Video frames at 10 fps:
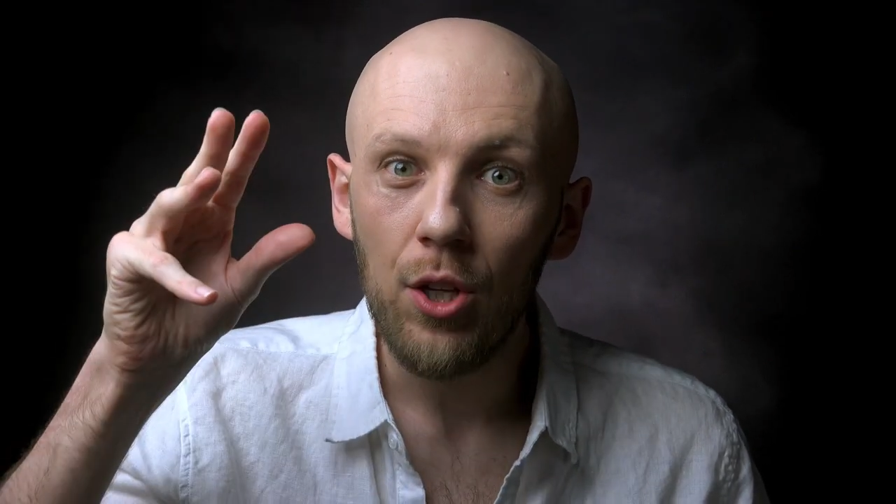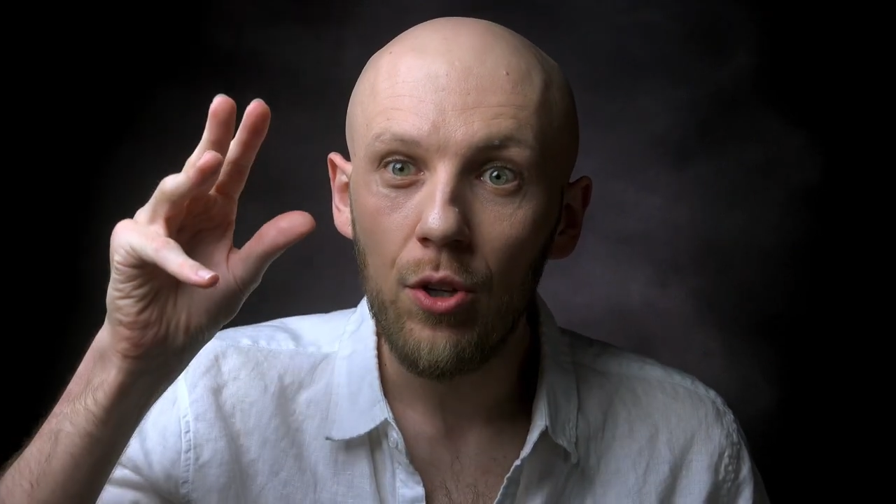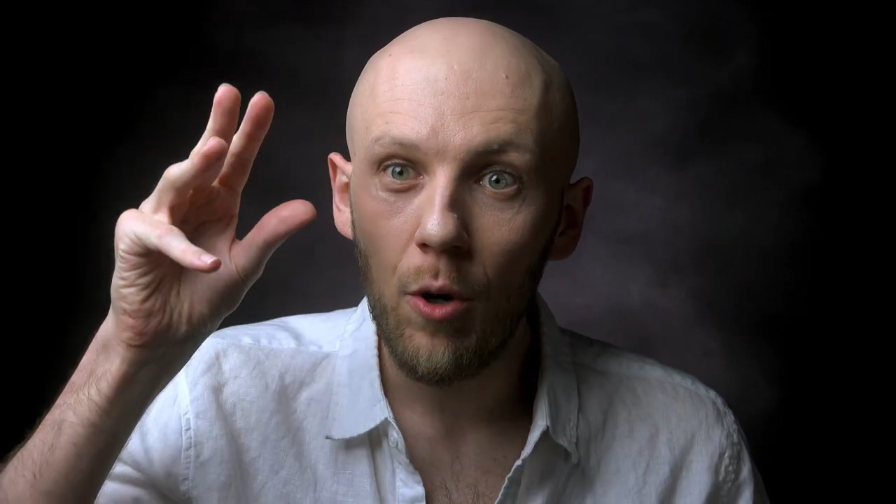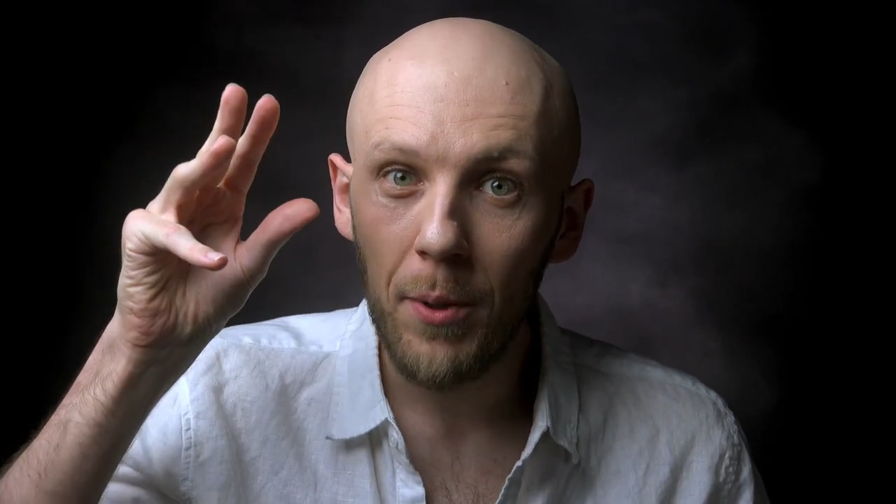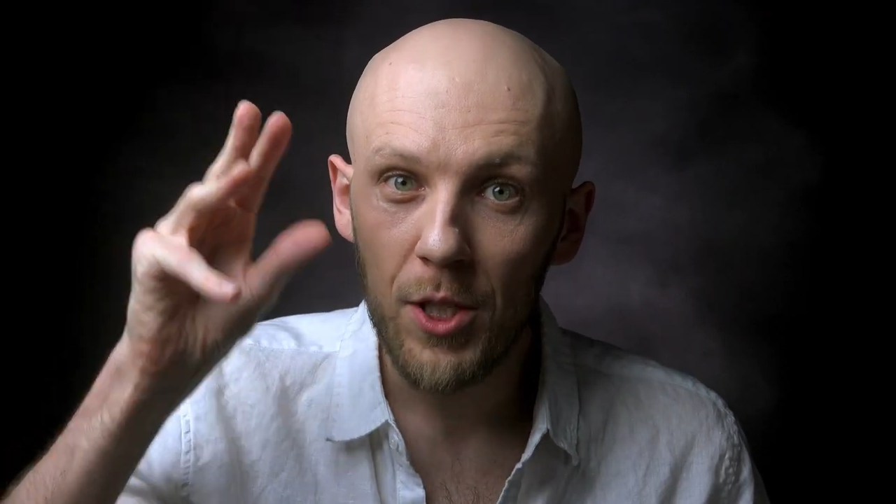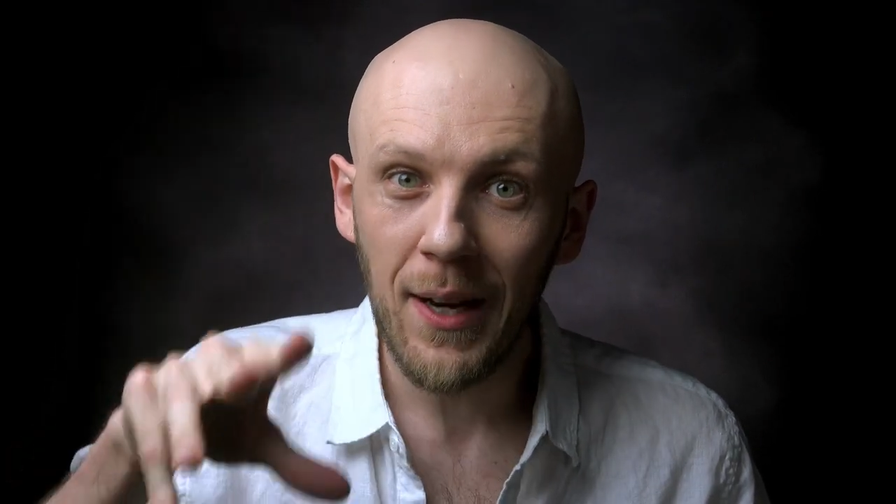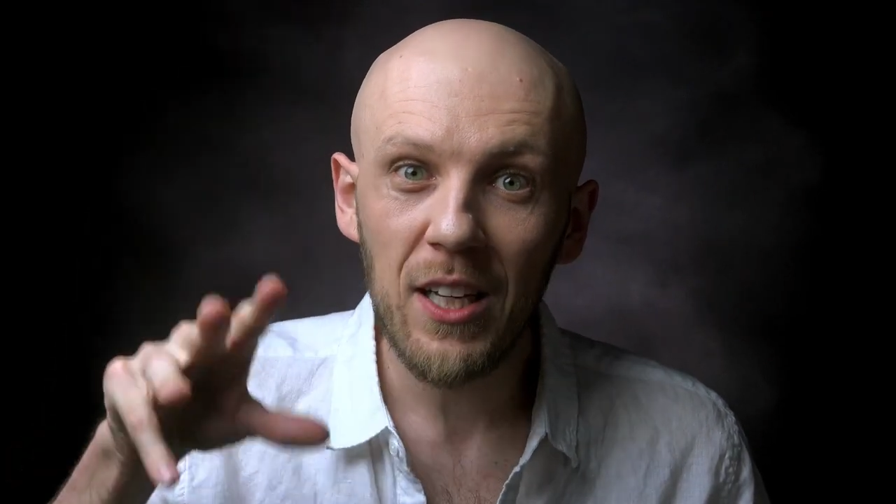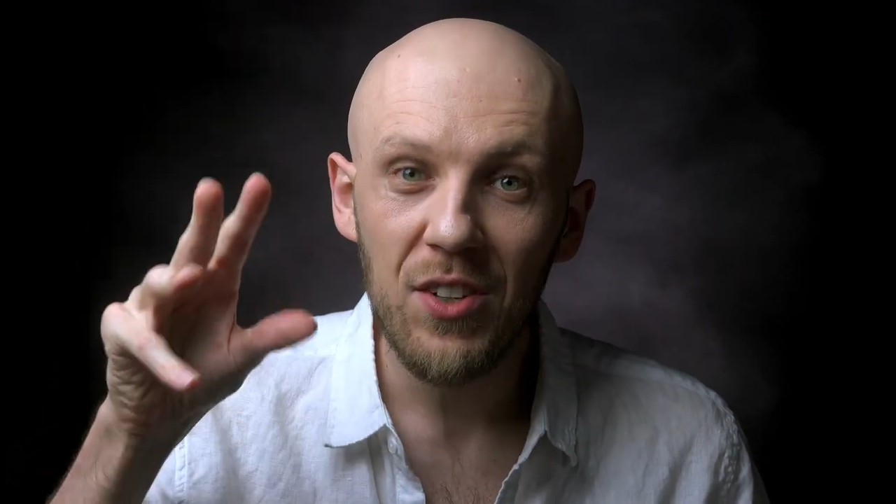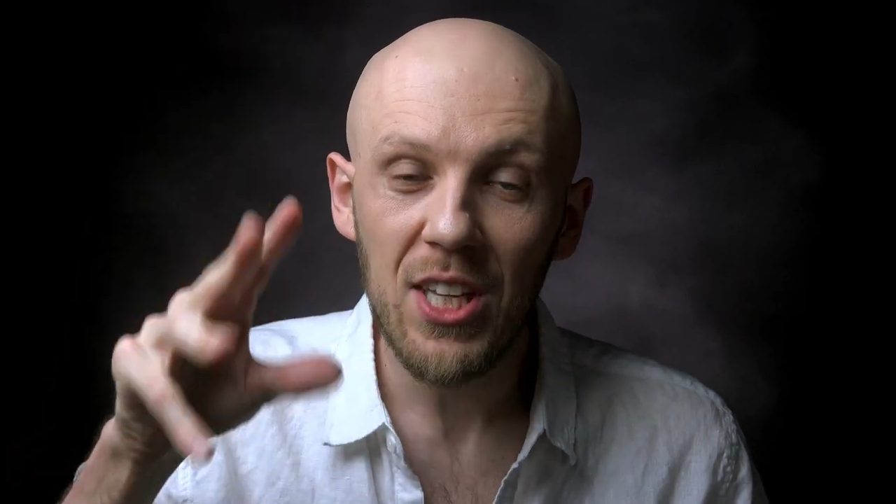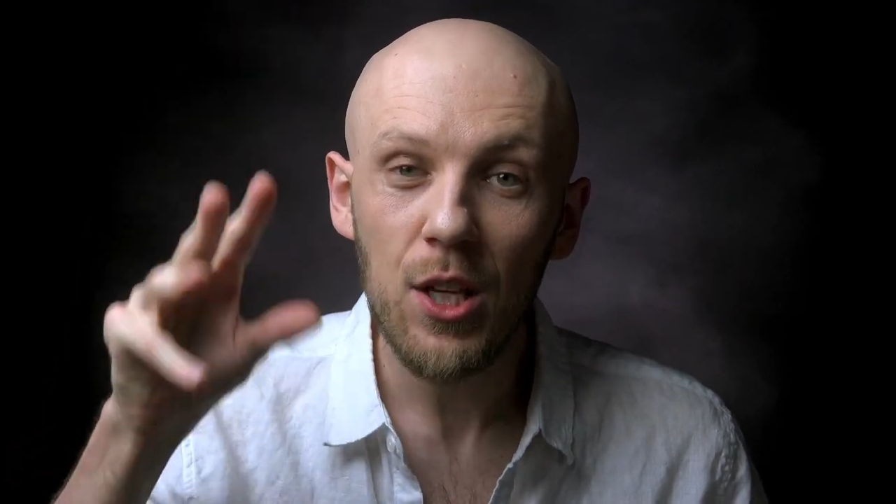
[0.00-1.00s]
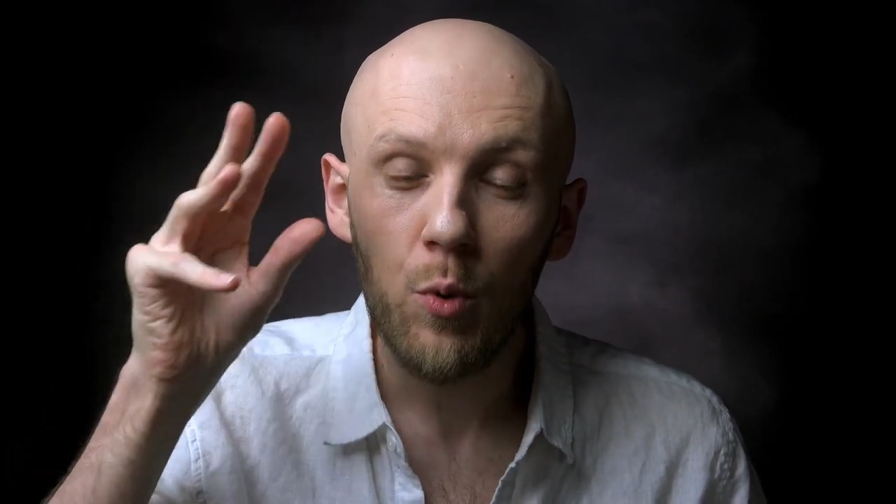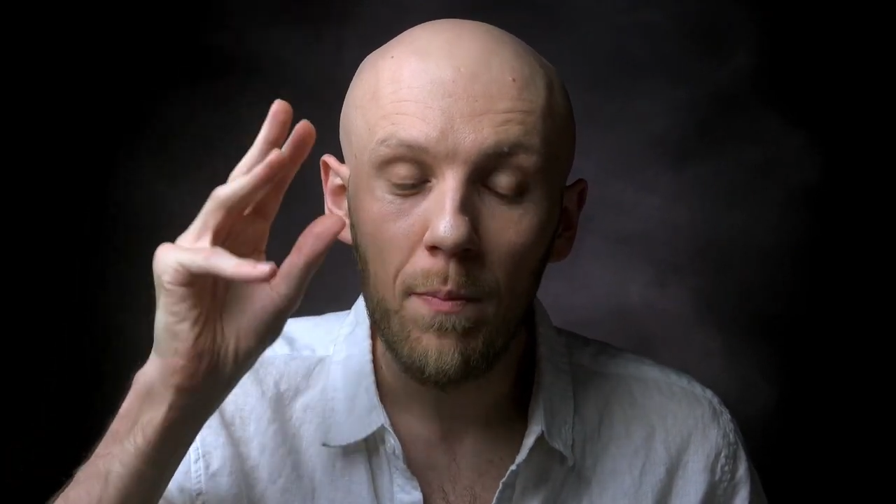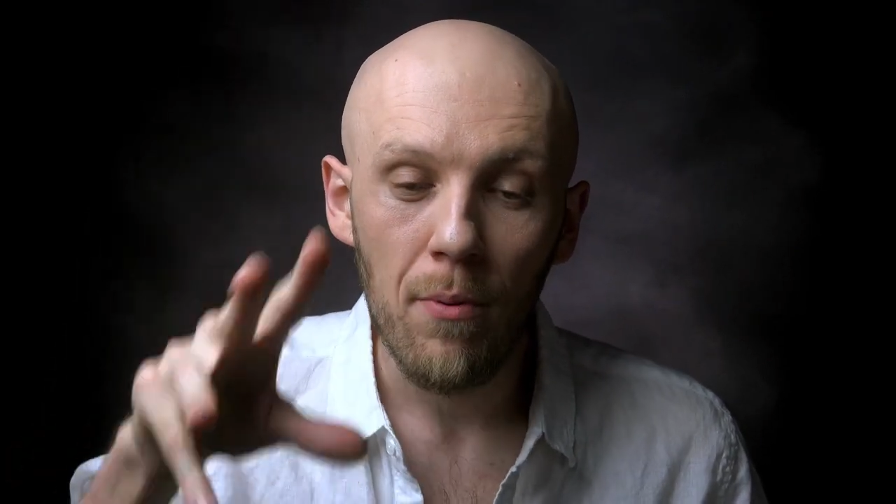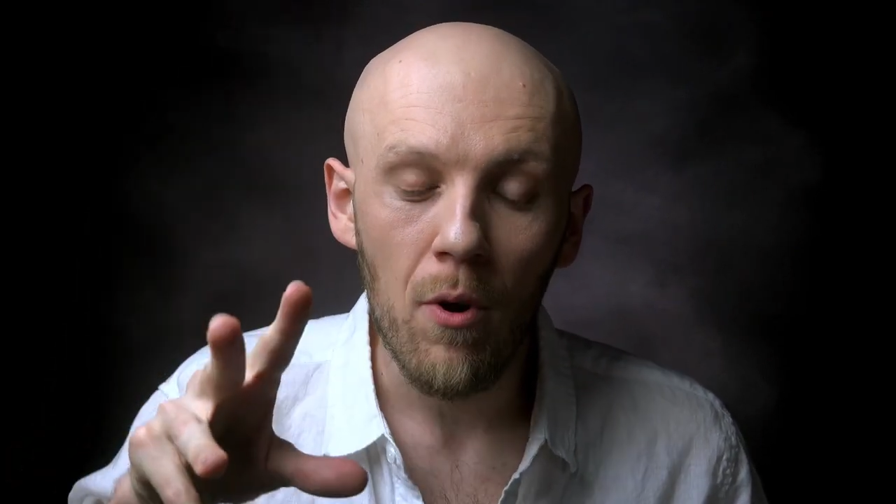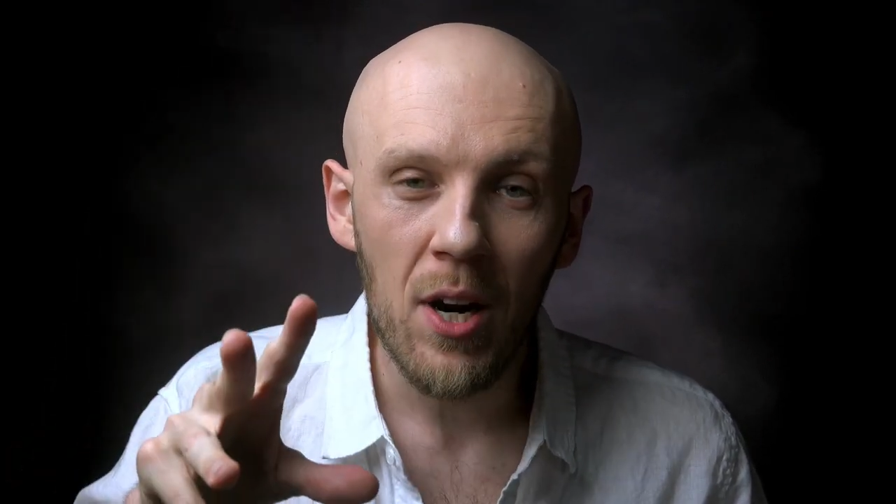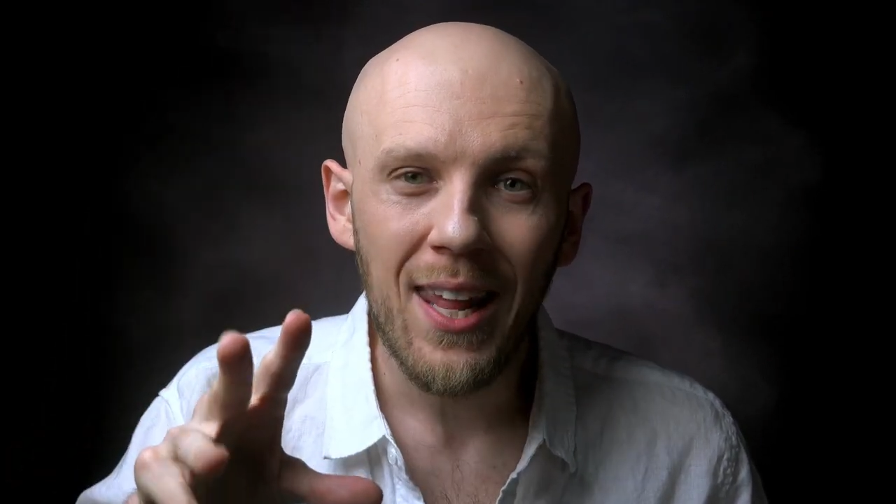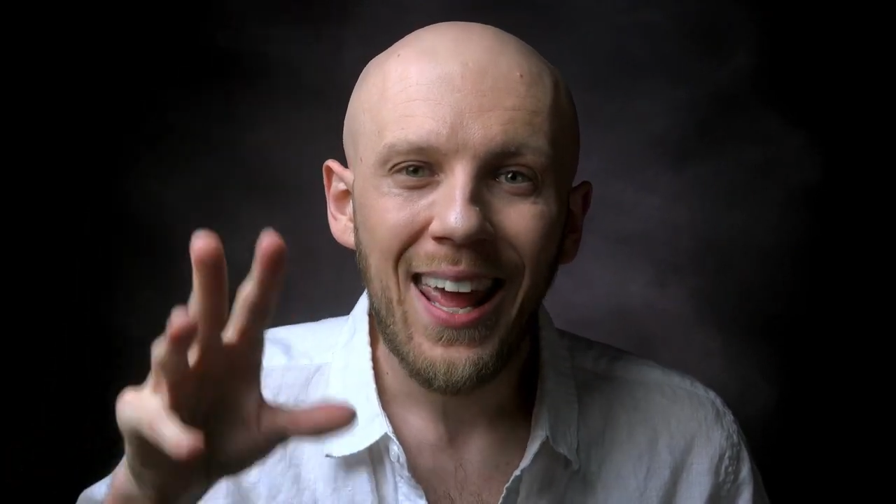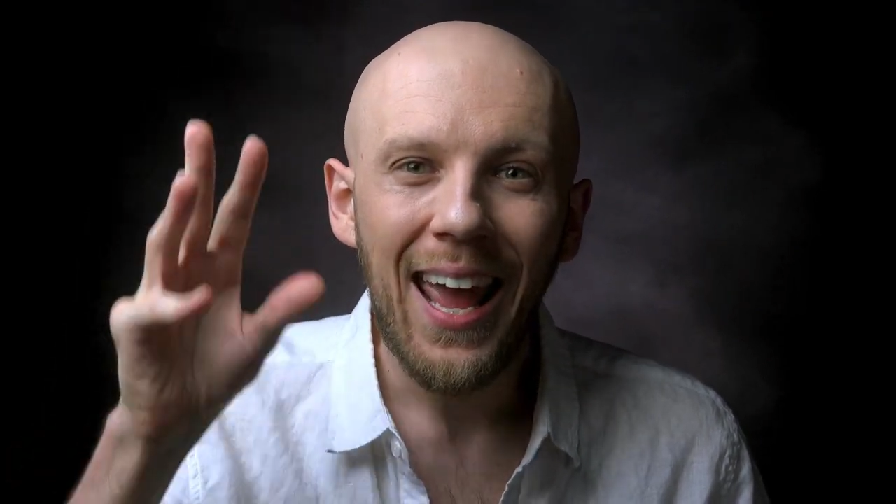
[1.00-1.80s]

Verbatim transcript: your perspective is that you were born,